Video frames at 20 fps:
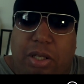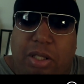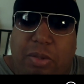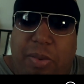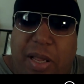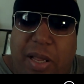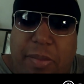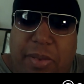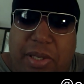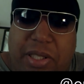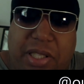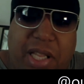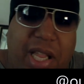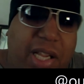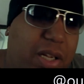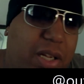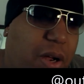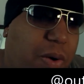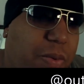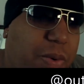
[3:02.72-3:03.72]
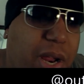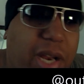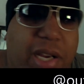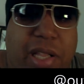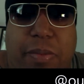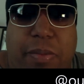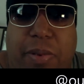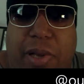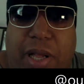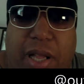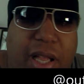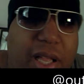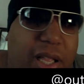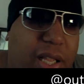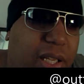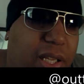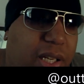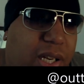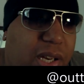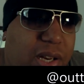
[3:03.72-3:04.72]
make a mistake already by,
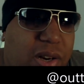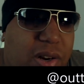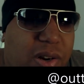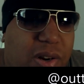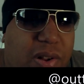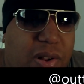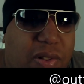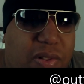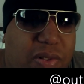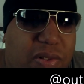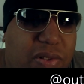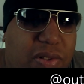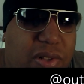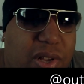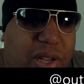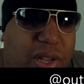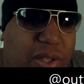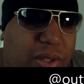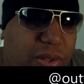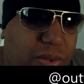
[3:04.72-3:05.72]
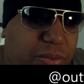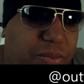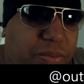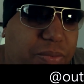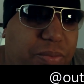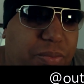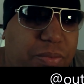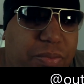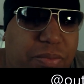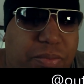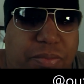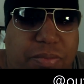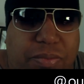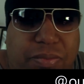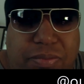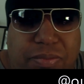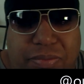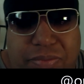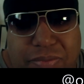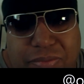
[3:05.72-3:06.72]
you know,
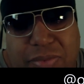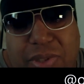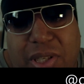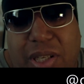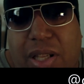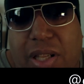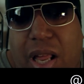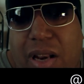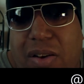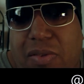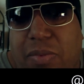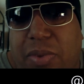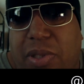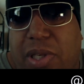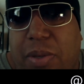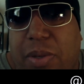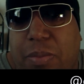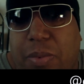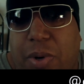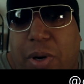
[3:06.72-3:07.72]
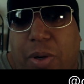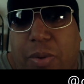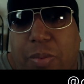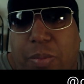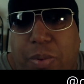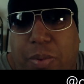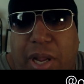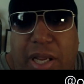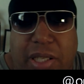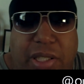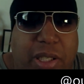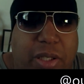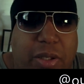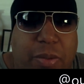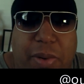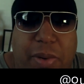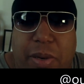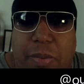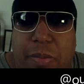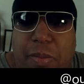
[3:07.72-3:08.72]
a lot of them are crazy
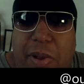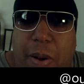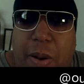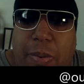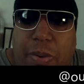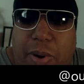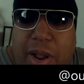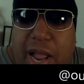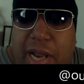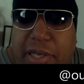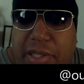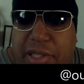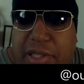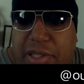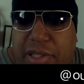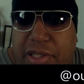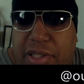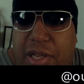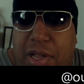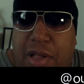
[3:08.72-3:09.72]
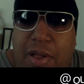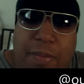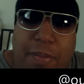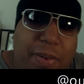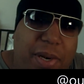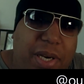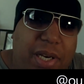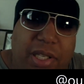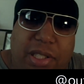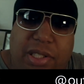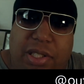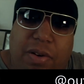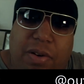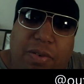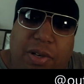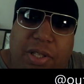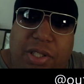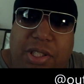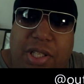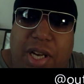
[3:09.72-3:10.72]
committing malpractice, but it's
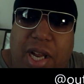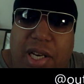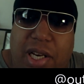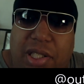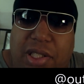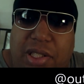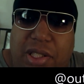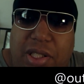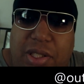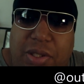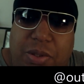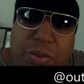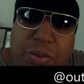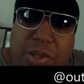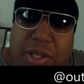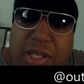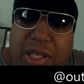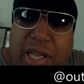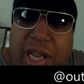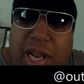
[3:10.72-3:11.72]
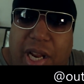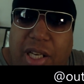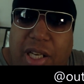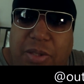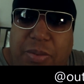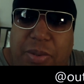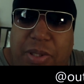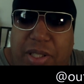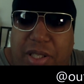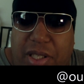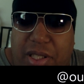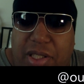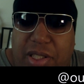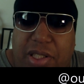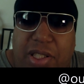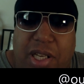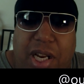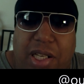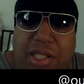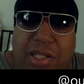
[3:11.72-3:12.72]
over in China, so who really cares, because the
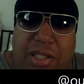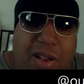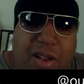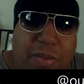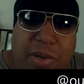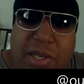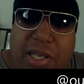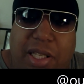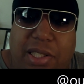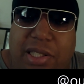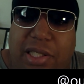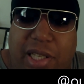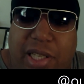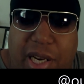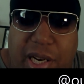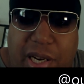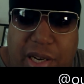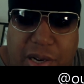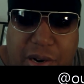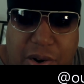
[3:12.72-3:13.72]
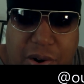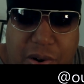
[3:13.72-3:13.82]
Chinese government doesn't care.